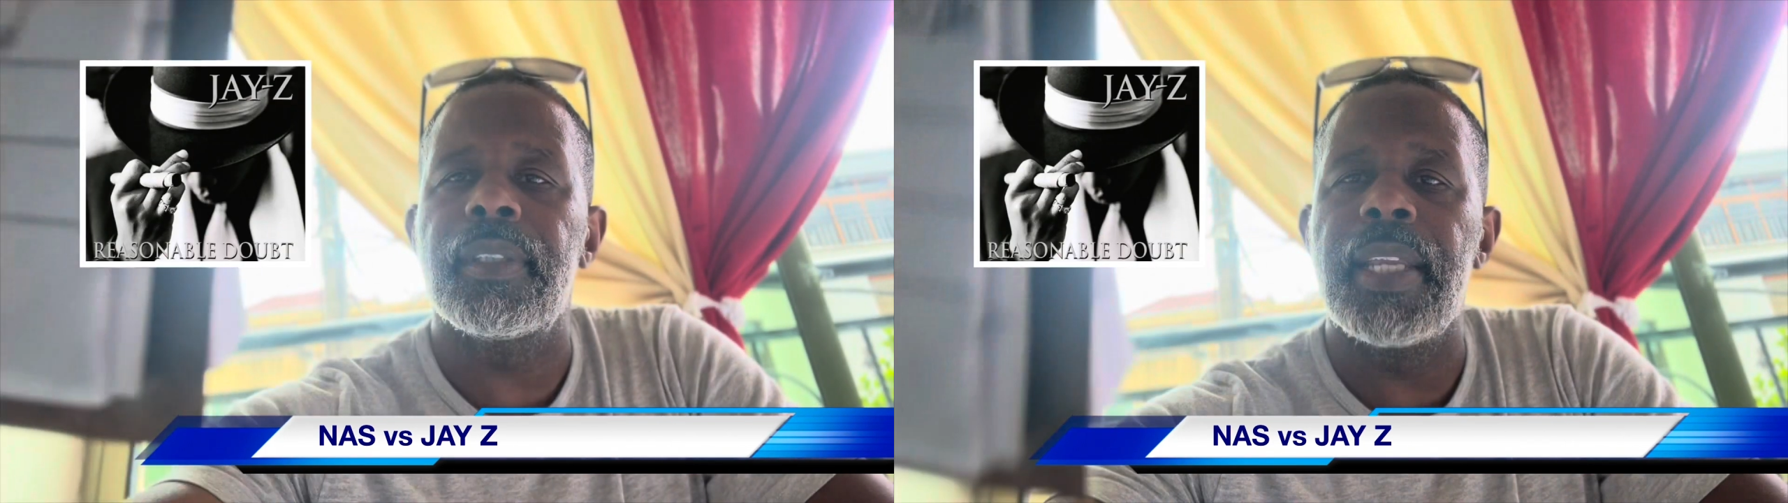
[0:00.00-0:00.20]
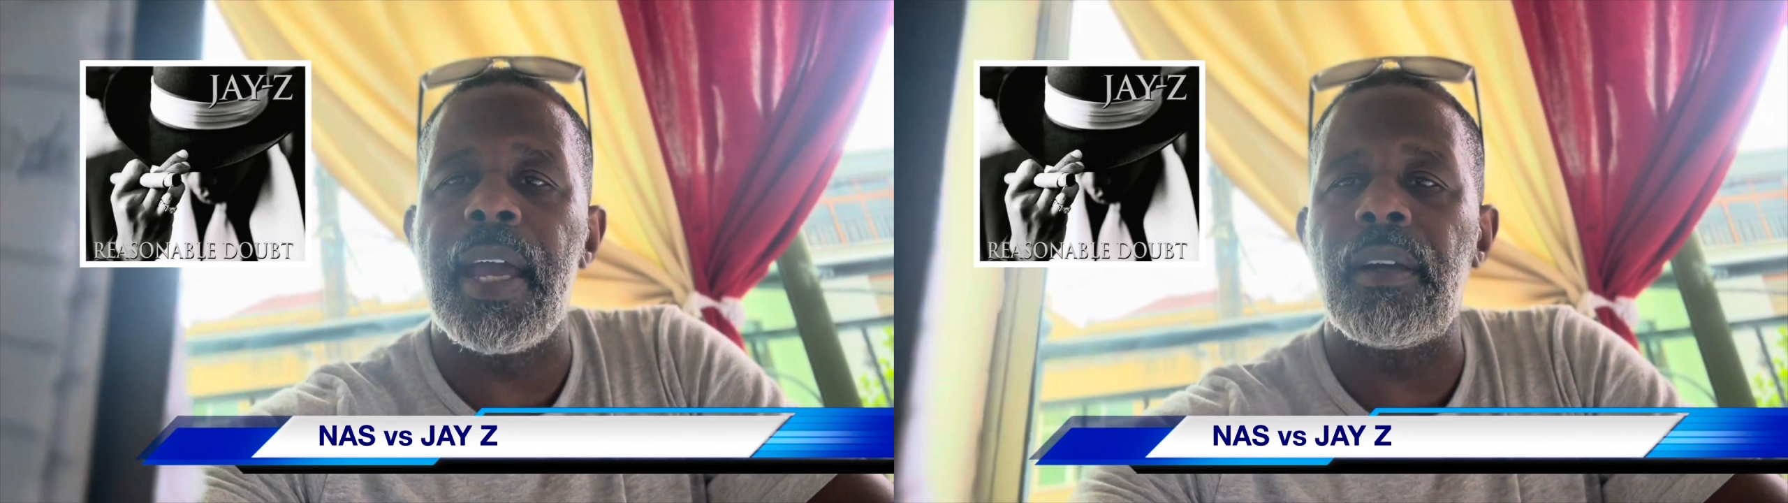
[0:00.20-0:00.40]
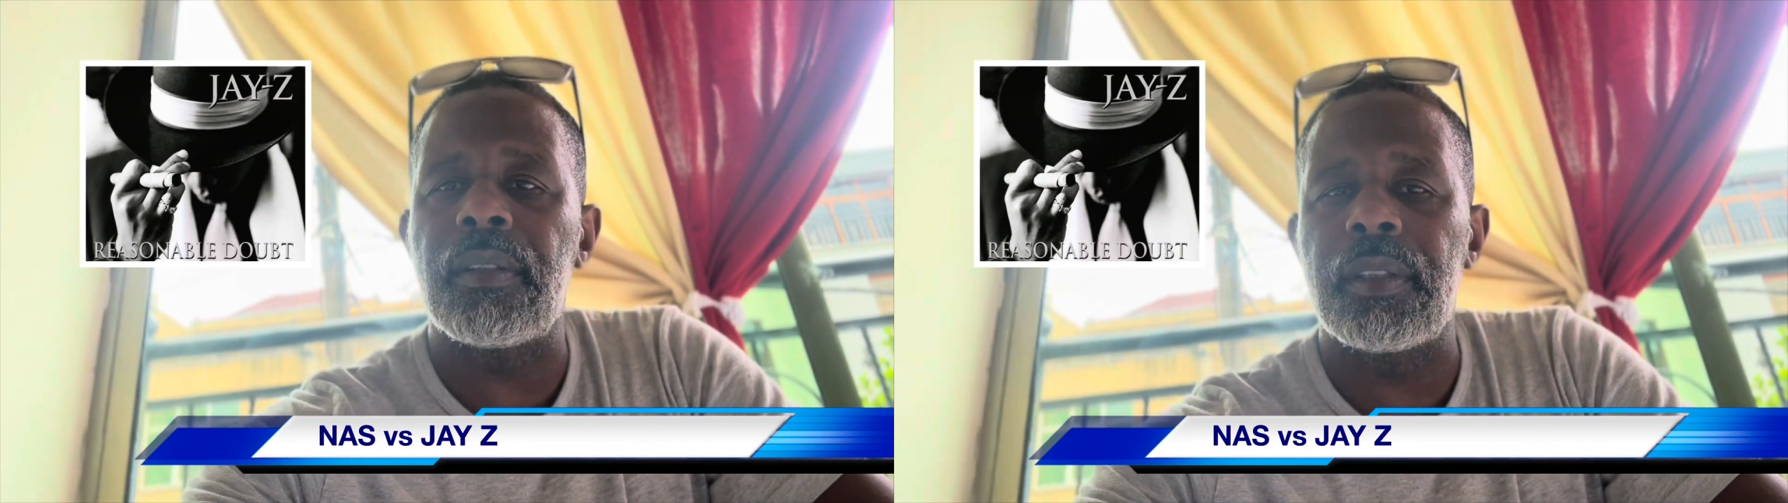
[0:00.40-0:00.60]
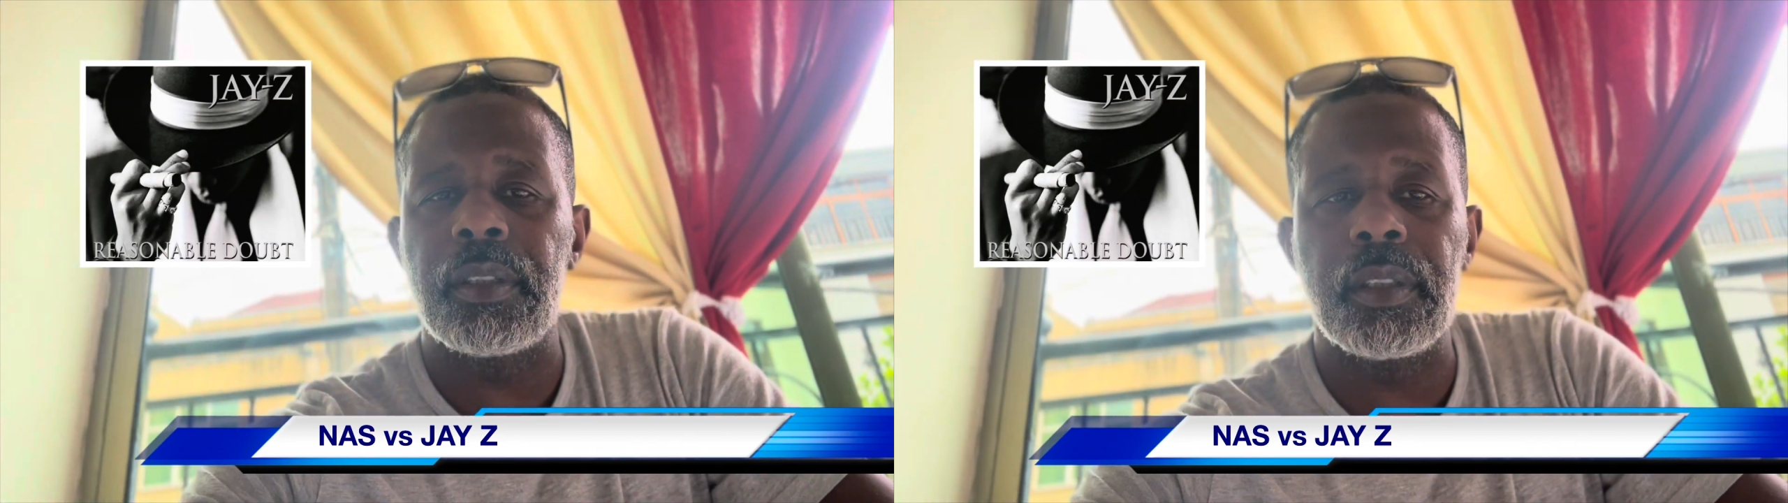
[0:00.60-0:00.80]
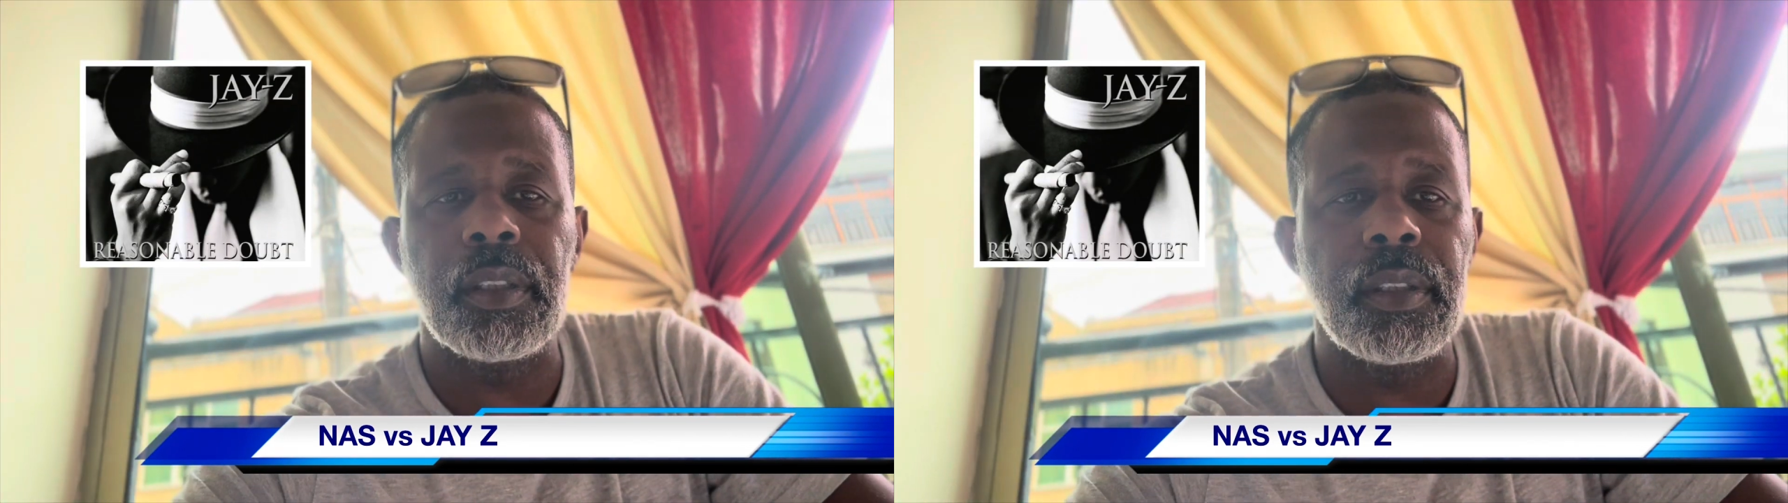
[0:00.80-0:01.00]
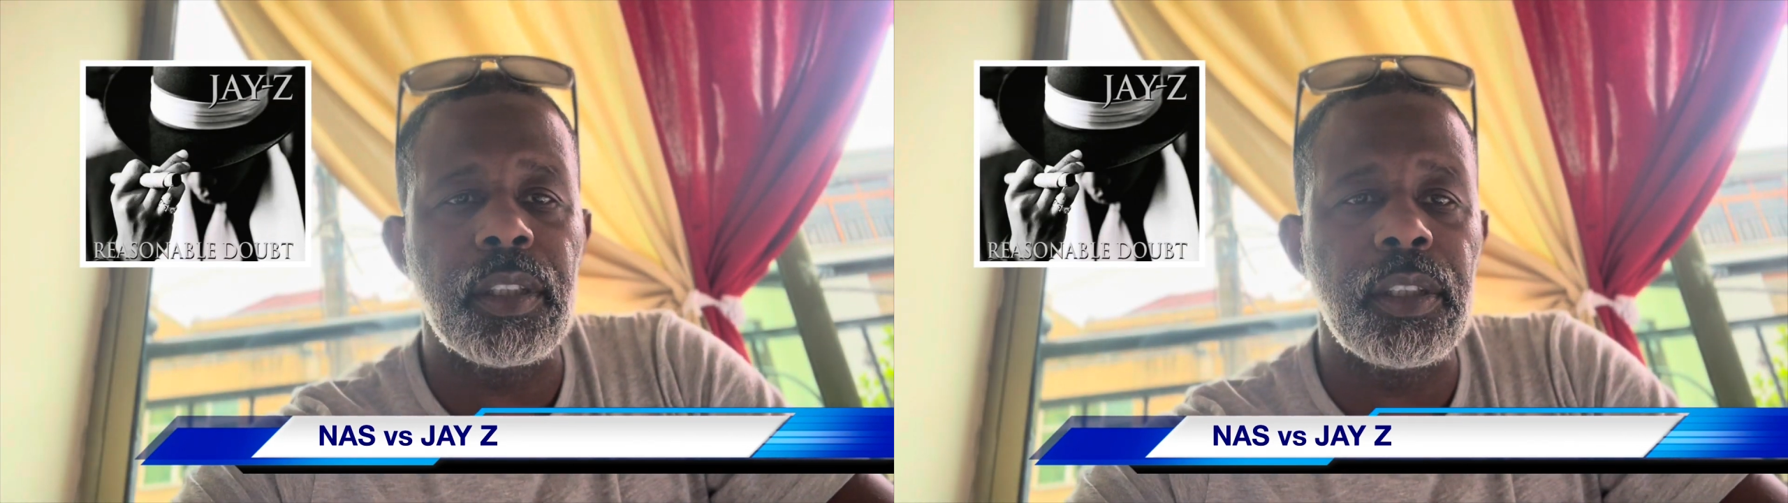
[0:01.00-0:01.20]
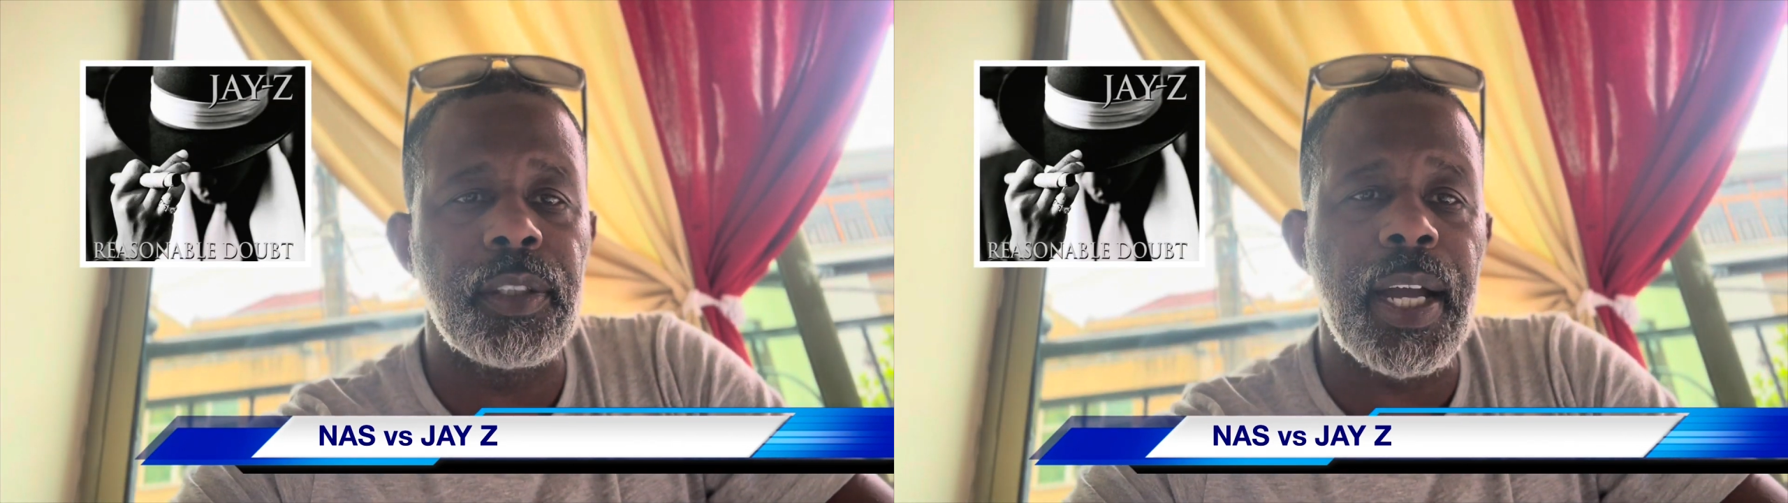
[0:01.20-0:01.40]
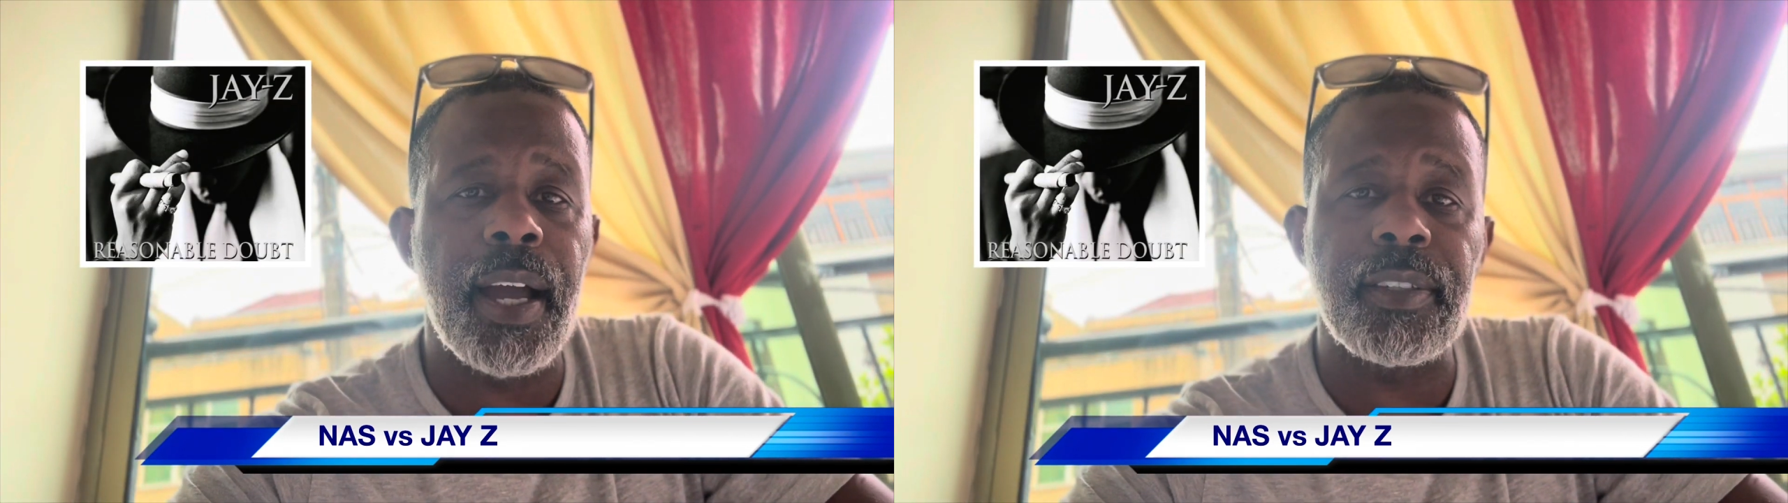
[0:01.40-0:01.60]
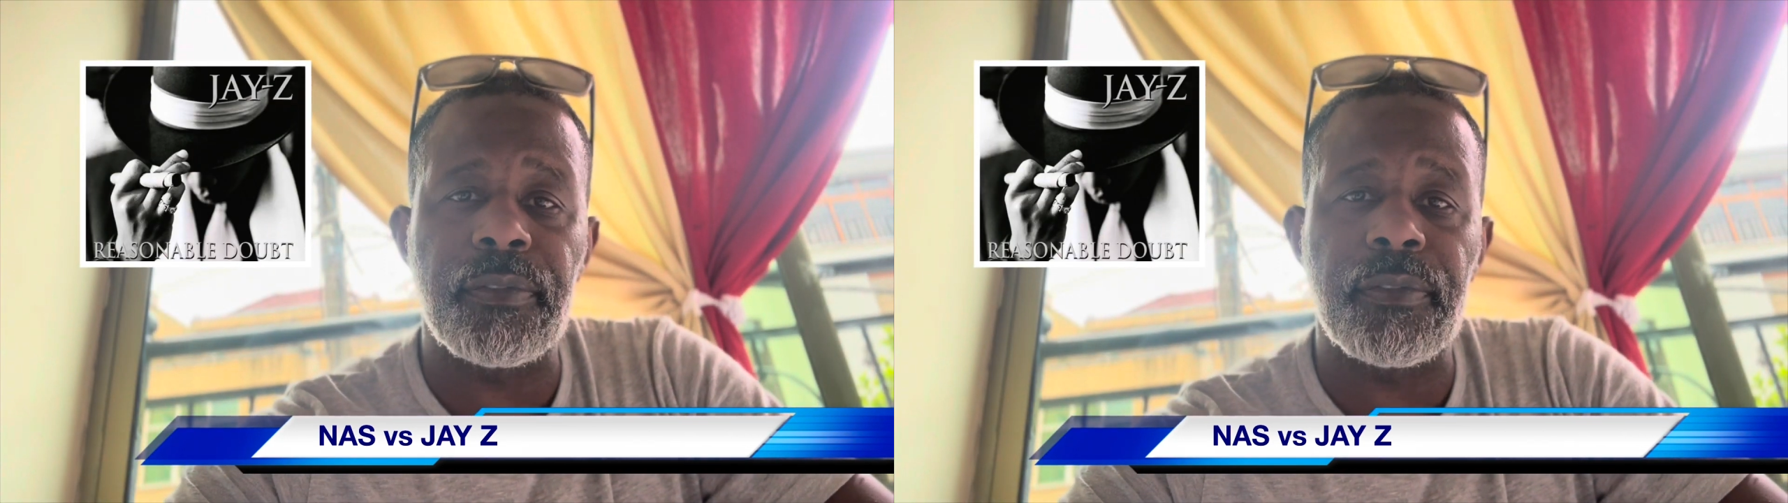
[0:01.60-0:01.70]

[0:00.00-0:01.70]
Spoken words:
Now, you guys,